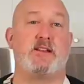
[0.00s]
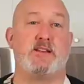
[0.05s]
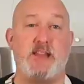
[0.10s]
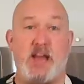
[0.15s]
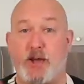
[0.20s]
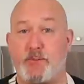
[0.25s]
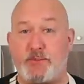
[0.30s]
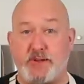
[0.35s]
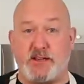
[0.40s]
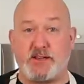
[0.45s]

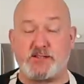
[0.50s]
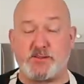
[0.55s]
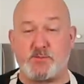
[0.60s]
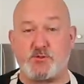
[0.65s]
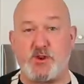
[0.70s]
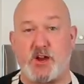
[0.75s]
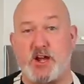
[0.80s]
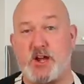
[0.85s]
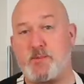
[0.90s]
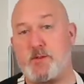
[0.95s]
not because I'm
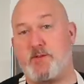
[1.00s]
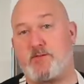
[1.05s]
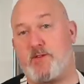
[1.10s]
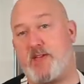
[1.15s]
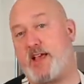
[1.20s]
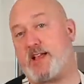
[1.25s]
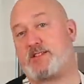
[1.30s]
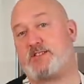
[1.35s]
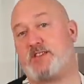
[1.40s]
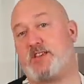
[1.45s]
trying to be
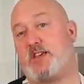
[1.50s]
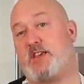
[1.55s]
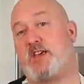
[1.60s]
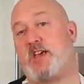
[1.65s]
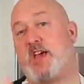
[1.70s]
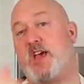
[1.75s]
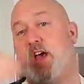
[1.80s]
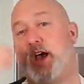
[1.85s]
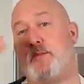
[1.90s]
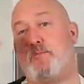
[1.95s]
fancy,
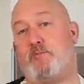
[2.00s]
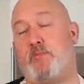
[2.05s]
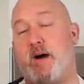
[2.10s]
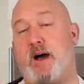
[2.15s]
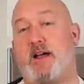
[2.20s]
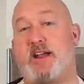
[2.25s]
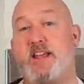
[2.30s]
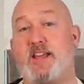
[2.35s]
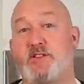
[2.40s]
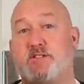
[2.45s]

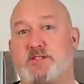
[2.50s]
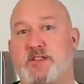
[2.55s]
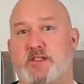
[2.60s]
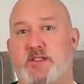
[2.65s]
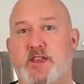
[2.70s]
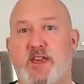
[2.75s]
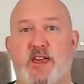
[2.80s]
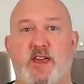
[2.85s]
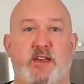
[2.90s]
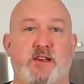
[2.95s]
but here's the
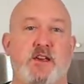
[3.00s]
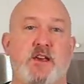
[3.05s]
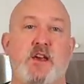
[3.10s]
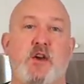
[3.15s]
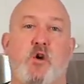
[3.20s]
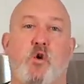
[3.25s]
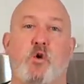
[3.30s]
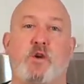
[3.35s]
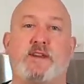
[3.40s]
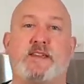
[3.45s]
thing.
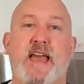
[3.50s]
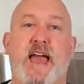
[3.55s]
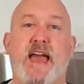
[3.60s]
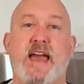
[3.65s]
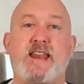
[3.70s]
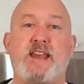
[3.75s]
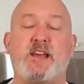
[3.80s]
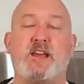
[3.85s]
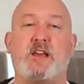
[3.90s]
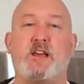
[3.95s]

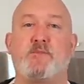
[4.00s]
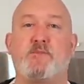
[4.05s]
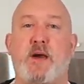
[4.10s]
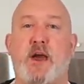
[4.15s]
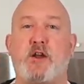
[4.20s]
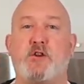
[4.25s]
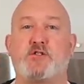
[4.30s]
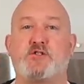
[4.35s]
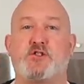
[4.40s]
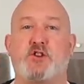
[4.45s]
Organic
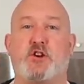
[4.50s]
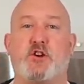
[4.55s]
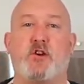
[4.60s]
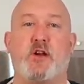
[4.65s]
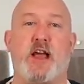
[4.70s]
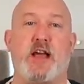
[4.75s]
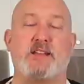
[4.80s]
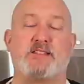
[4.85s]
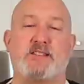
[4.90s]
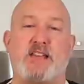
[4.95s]
powdered sugar
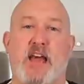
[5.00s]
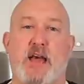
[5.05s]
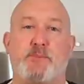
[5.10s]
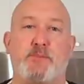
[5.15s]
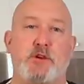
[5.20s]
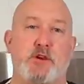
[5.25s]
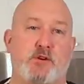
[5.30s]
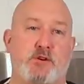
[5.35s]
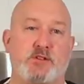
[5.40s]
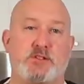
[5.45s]
has
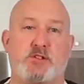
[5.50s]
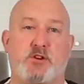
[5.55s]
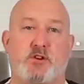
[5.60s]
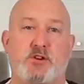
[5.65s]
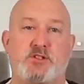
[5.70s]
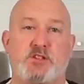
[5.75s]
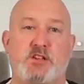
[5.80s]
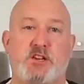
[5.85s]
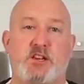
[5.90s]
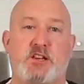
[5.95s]
tapioca
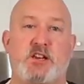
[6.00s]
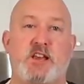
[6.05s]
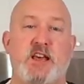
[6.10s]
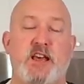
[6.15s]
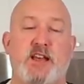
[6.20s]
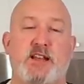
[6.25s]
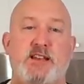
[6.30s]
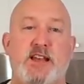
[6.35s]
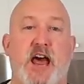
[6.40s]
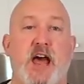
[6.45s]
starch in it,
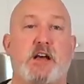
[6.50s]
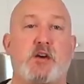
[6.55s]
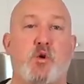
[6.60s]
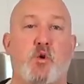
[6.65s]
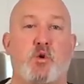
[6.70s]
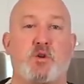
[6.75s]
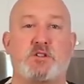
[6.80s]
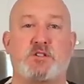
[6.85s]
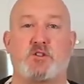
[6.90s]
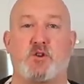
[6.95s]
not
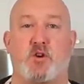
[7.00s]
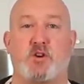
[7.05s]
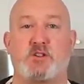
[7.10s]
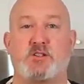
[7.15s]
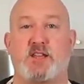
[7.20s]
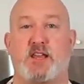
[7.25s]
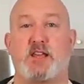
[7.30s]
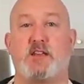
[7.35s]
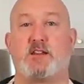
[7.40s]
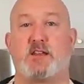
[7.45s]

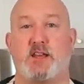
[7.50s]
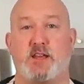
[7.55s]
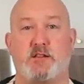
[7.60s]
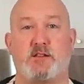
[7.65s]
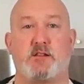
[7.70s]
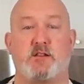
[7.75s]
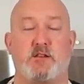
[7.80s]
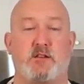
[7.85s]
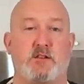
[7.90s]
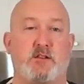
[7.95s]
cornstarch like
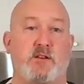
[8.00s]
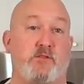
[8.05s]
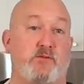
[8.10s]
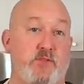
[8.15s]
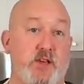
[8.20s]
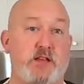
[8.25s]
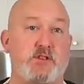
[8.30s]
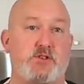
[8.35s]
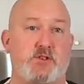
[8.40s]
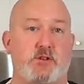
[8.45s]
the
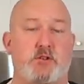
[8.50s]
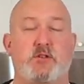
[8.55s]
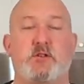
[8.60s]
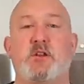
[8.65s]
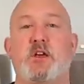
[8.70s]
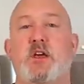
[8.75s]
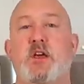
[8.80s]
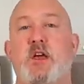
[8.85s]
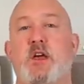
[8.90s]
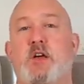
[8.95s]
conventional.
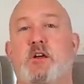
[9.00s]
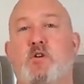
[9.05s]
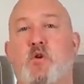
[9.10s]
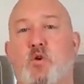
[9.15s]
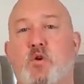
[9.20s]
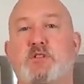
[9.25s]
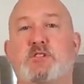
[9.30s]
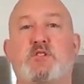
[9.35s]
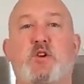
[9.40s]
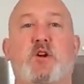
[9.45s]

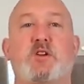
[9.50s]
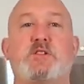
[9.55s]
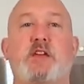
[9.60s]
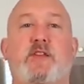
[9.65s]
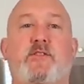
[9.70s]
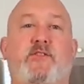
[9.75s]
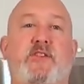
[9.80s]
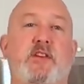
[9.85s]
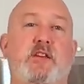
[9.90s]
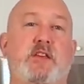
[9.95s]
Cornstarch, I
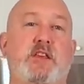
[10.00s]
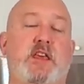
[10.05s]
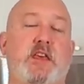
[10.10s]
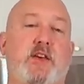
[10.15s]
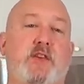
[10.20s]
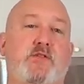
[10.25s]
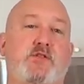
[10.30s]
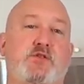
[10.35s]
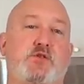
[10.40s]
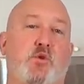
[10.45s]
feel,
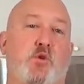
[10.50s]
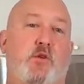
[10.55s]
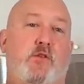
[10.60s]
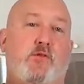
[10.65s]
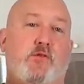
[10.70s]
gives your